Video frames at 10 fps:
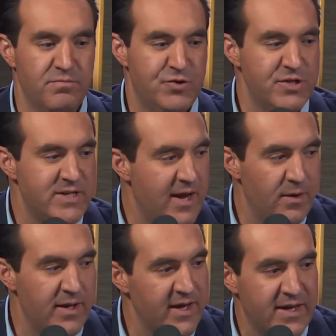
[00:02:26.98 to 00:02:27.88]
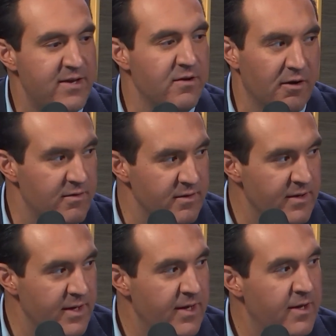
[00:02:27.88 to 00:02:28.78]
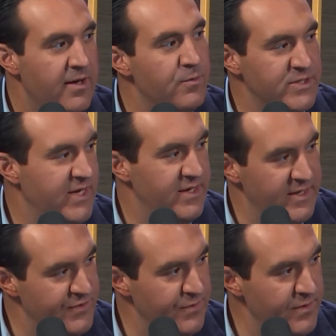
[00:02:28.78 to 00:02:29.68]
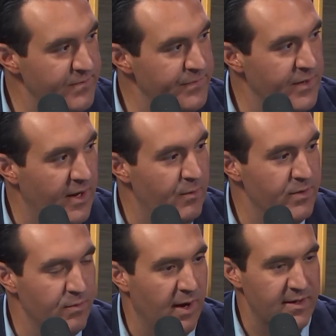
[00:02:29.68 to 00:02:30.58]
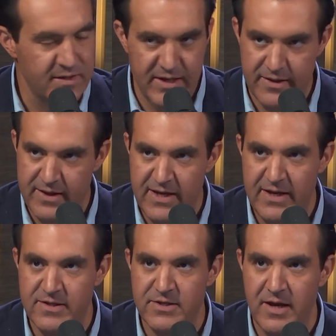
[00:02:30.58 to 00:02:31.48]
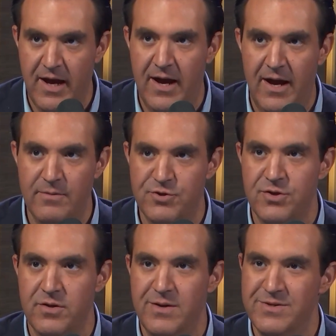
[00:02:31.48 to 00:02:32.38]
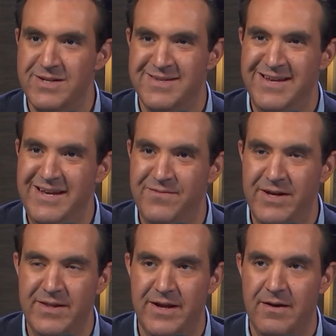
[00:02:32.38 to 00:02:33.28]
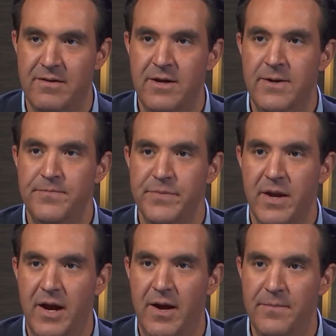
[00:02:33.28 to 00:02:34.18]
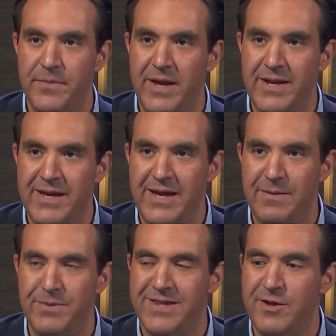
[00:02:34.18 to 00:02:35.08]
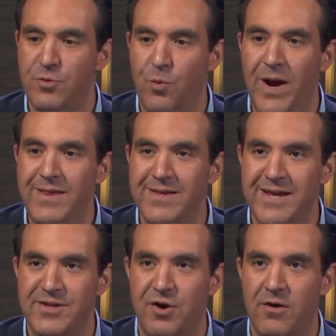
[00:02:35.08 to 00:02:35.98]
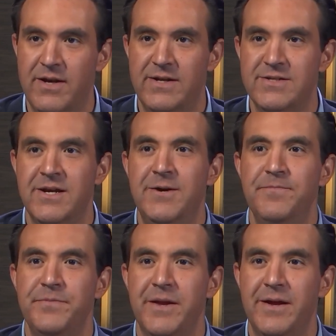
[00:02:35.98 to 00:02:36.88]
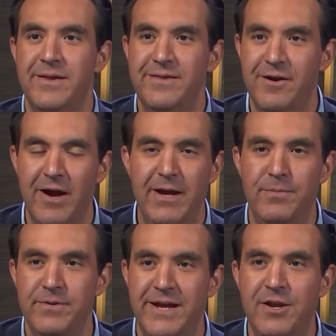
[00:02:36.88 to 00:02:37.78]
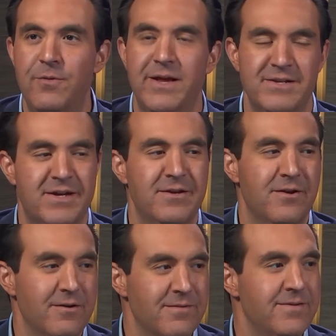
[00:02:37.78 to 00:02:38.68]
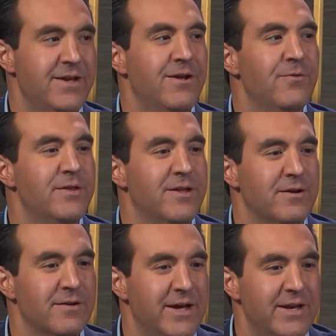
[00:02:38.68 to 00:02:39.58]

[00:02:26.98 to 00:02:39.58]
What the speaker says: just now, like a kindergarten was hitting Israel with rockets. Now the kids, I'm sure it's evening there. And again, but the way that they target is they know that's a kindergarten. They know that they're